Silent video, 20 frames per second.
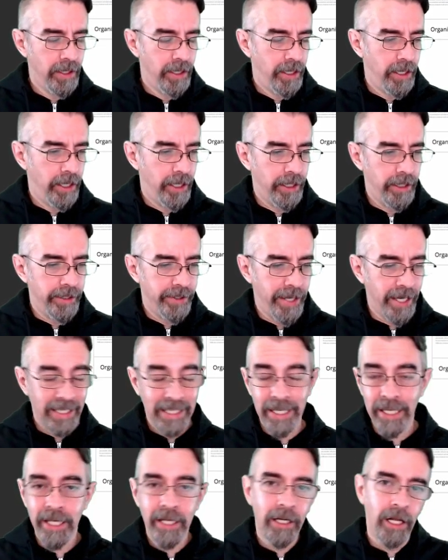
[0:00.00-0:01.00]

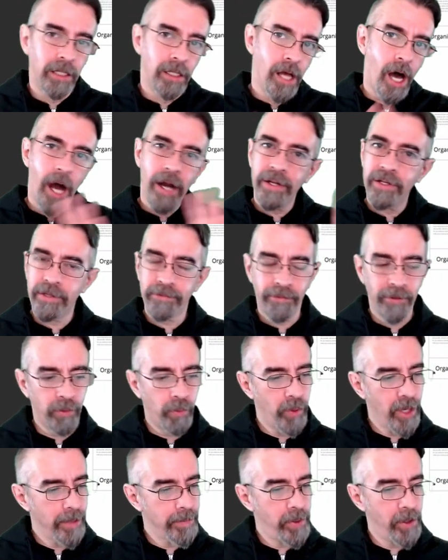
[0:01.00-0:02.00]
Again, a lot of different
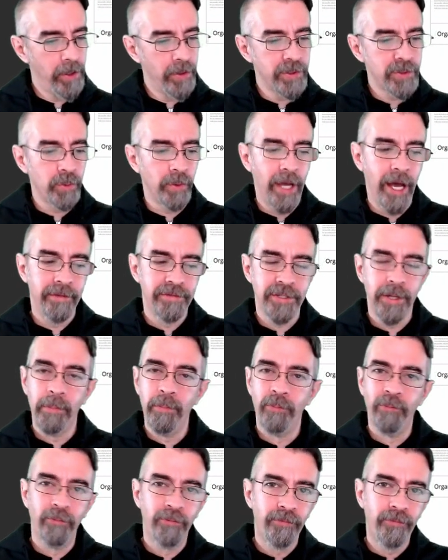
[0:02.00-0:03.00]
web hosts will have
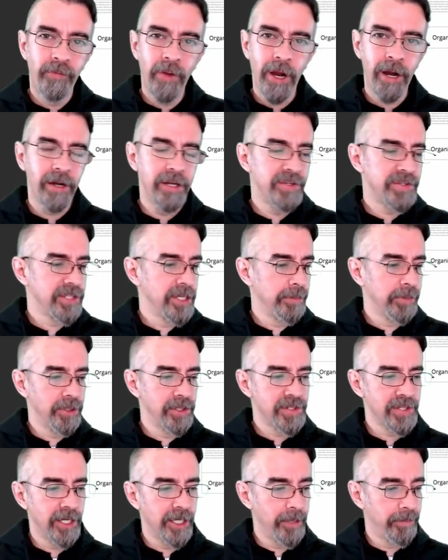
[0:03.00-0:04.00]
something very similar
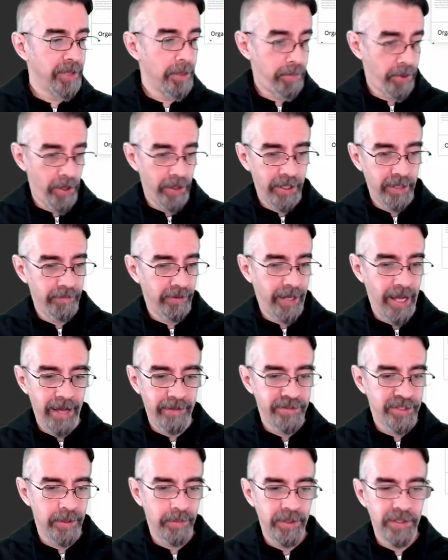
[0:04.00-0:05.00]
set up. They probably even have
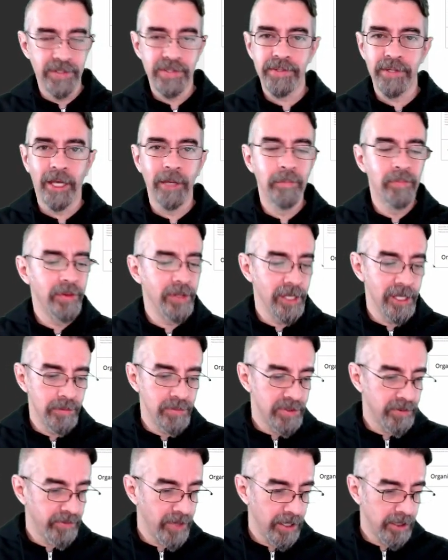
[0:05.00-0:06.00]
some of these same themes
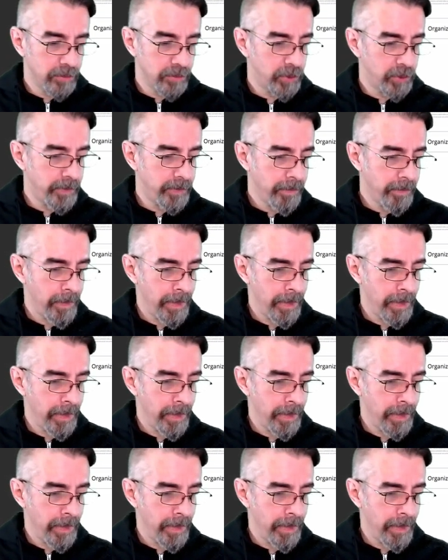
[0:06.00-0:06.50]
available.